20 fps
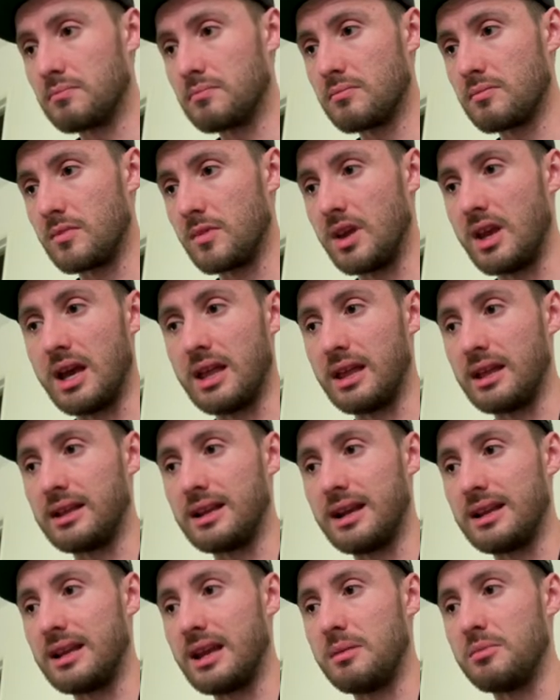like
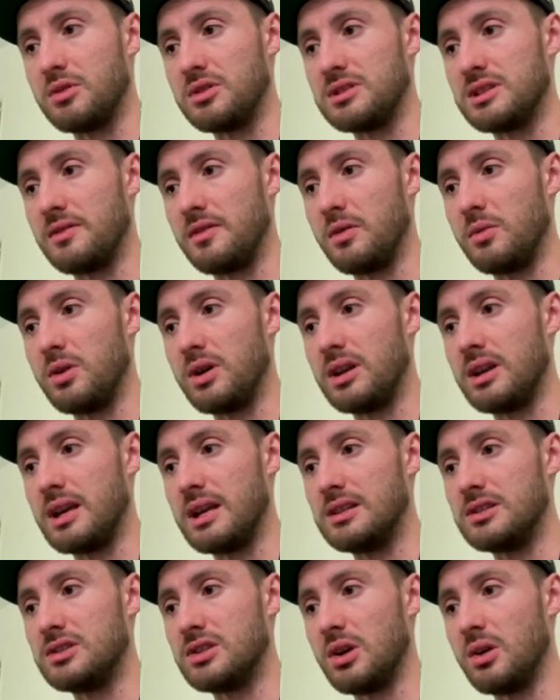98.71.
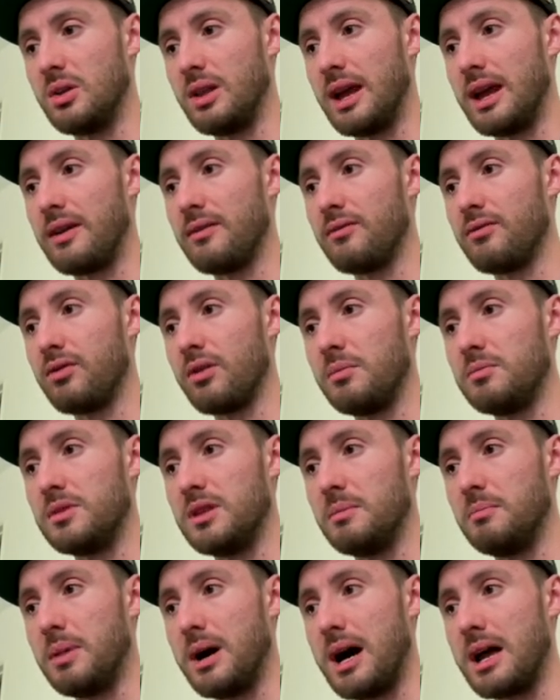And so like from
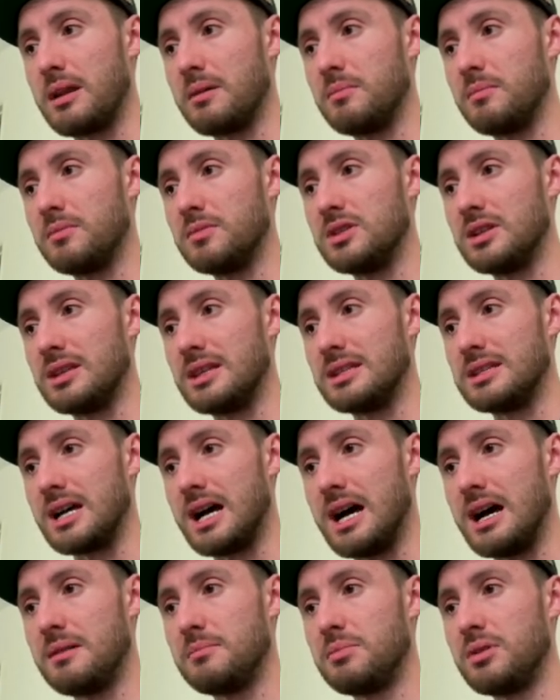the bottom to the
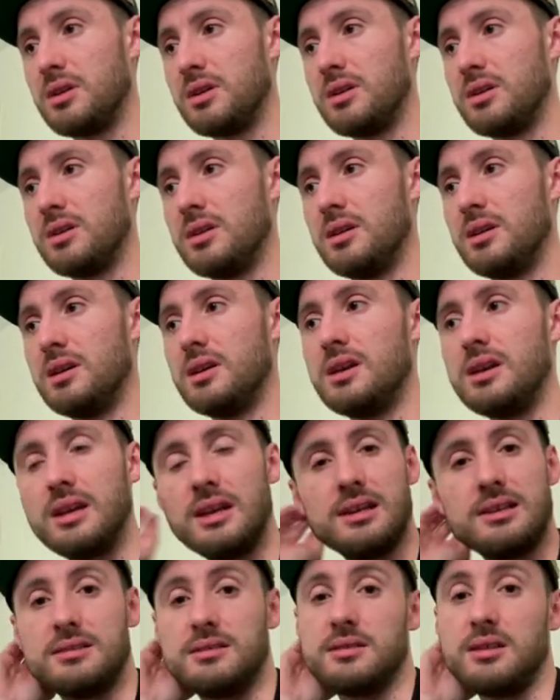top
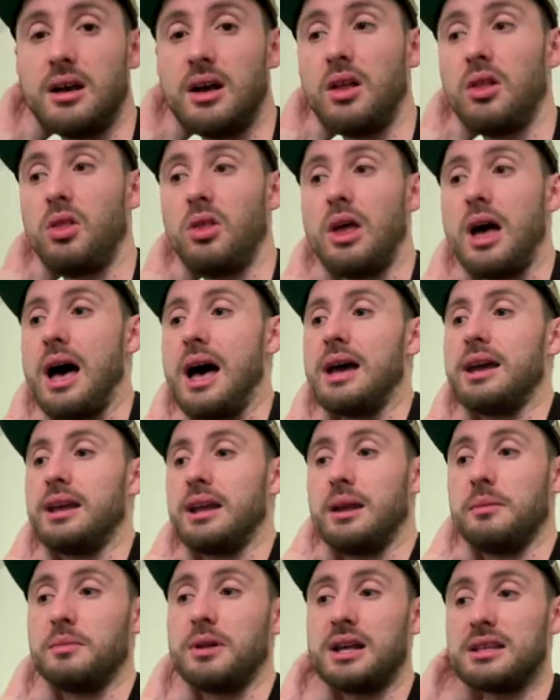is a lot.
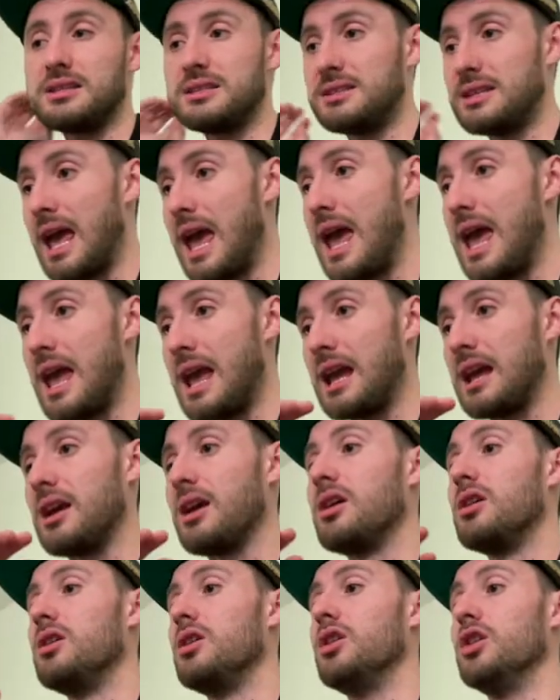And I'm not
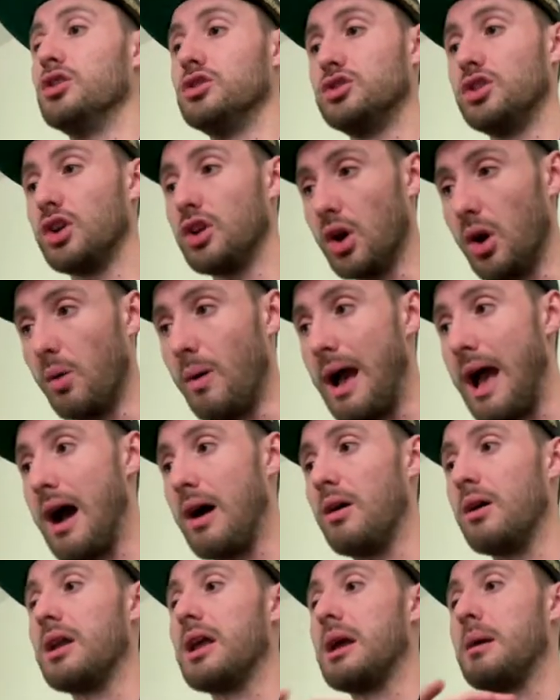saying to go
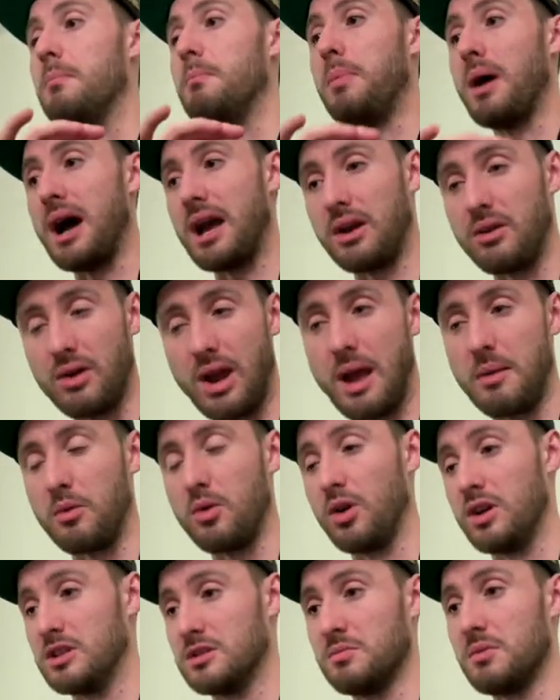out and buy crap
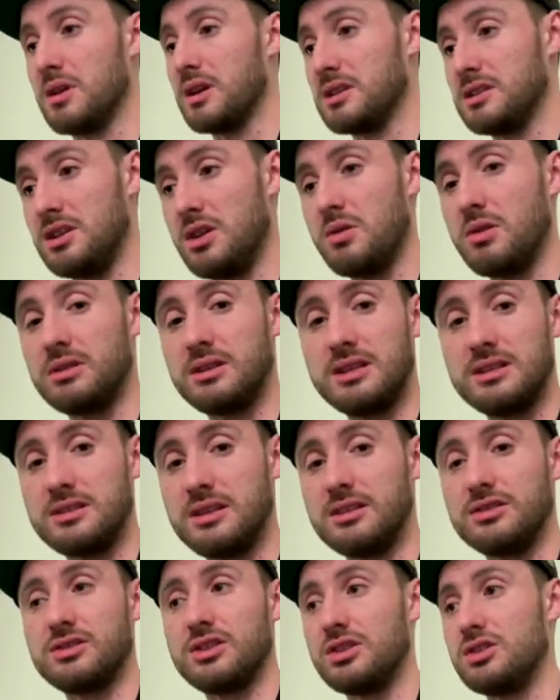coins, because you know what these
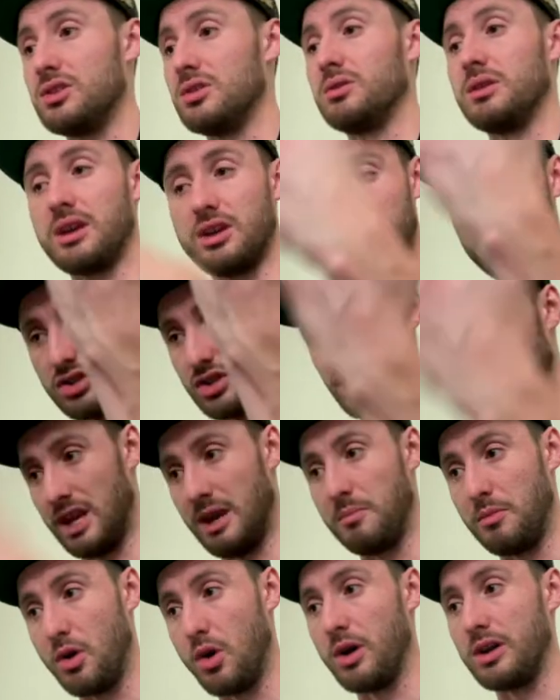things could do? They could just
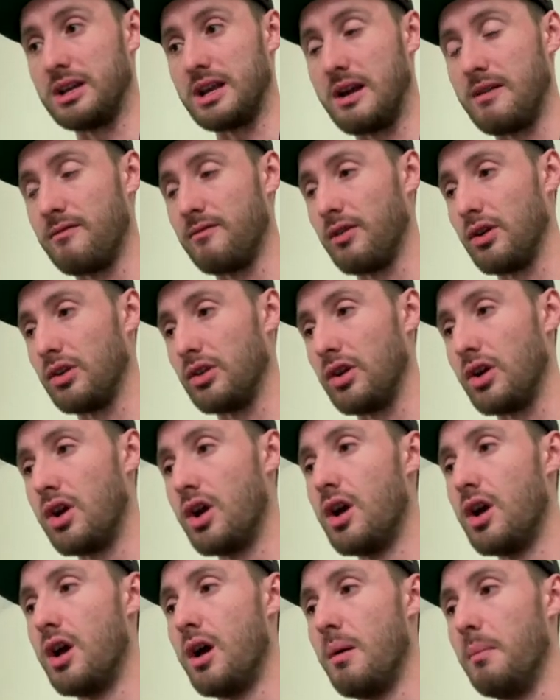keep going down further.
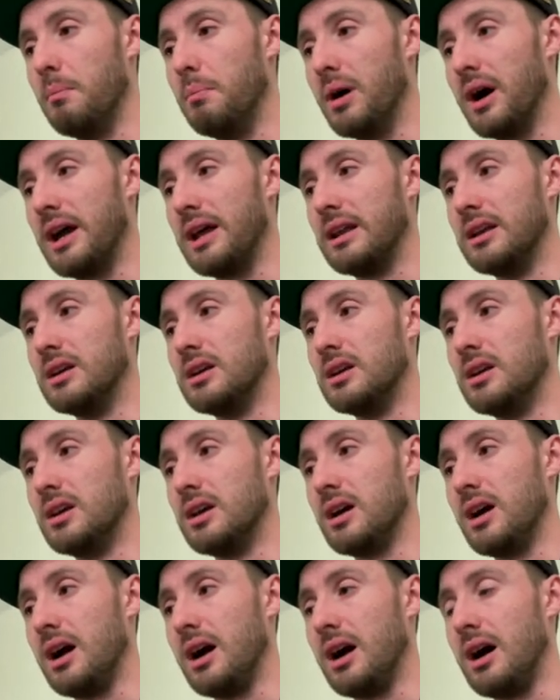But
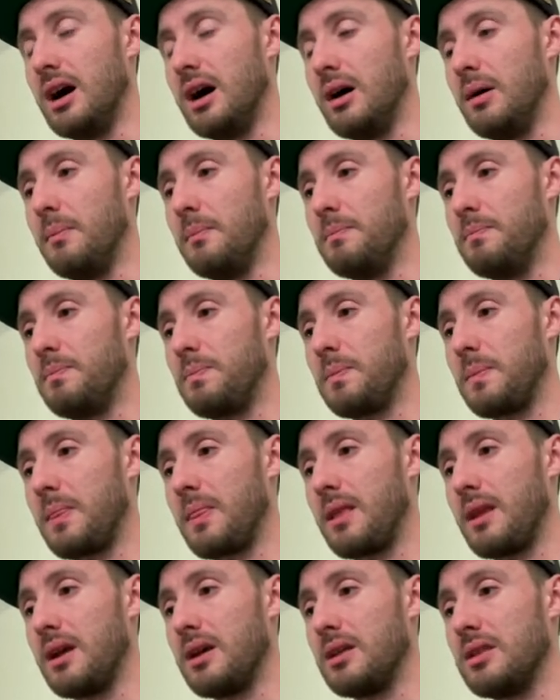
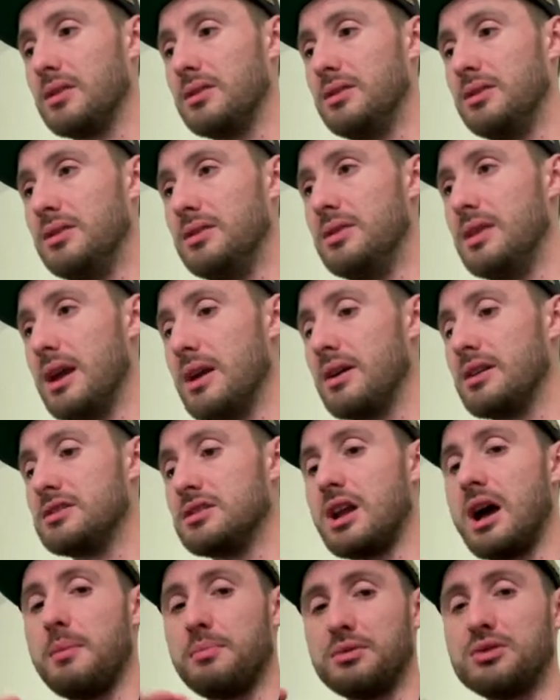there is
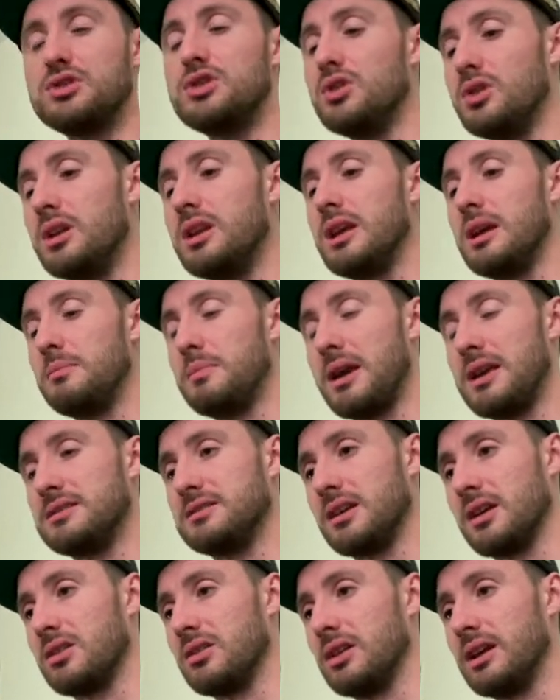an opportunity,
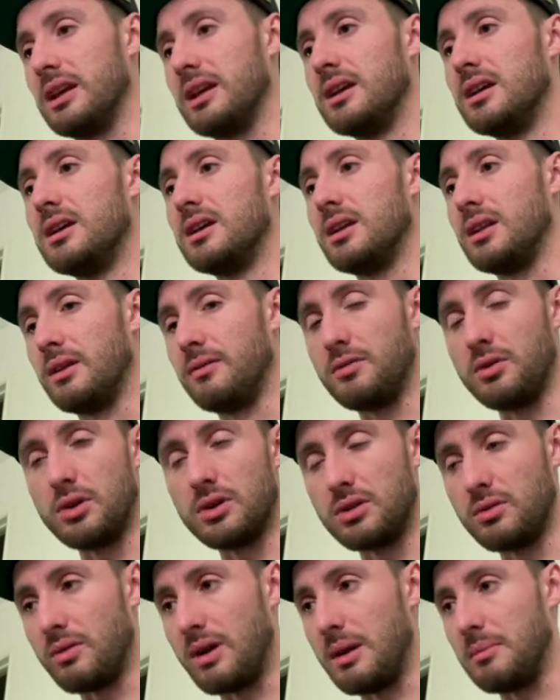basically, if you're at
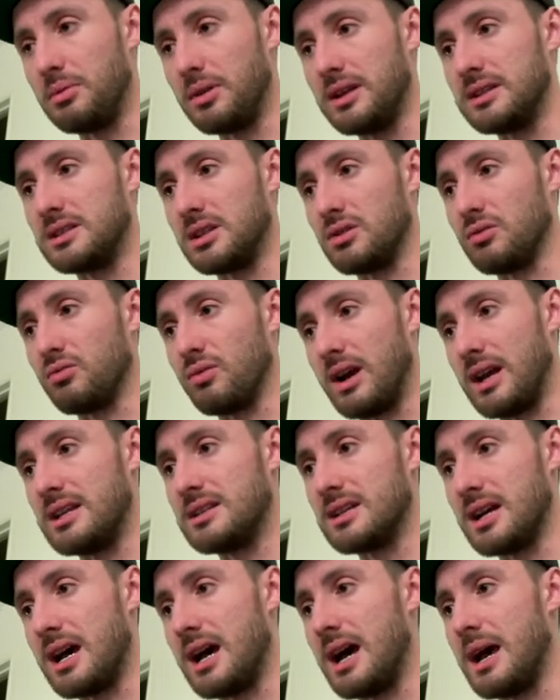the right place at the right
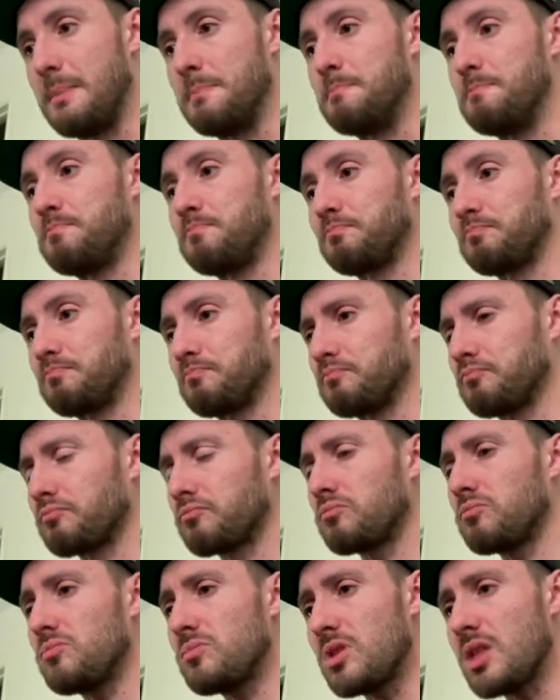time,
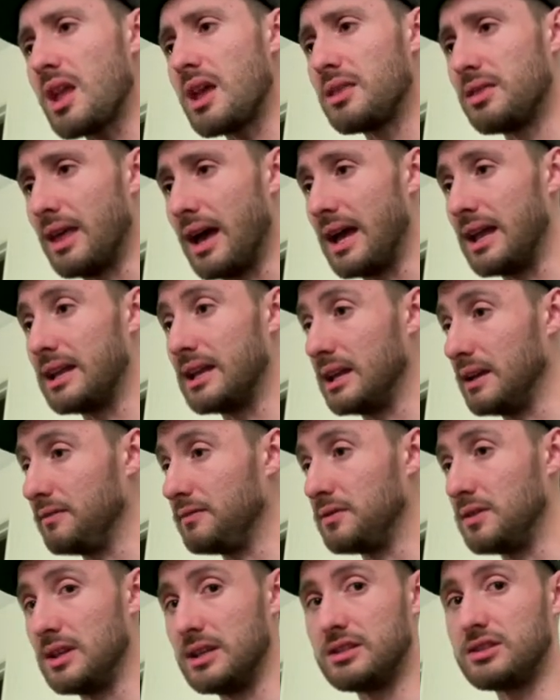that
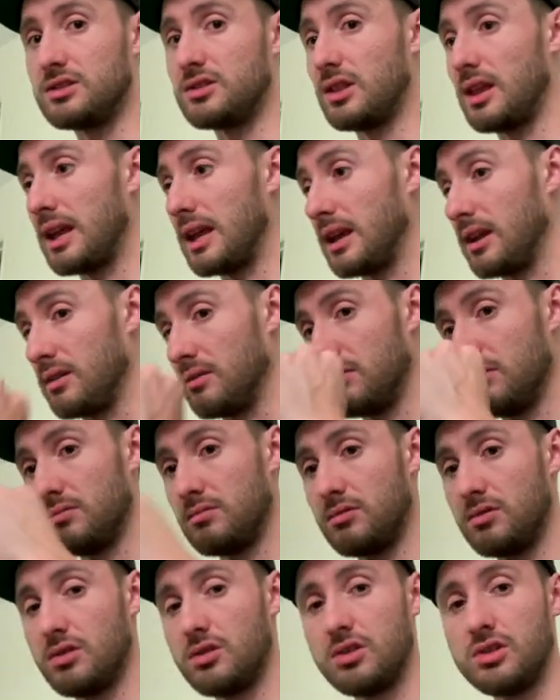if this thing
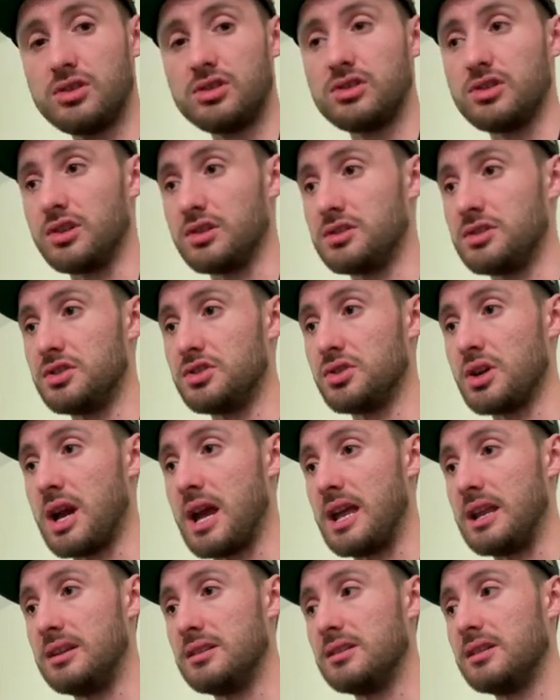starts to trend,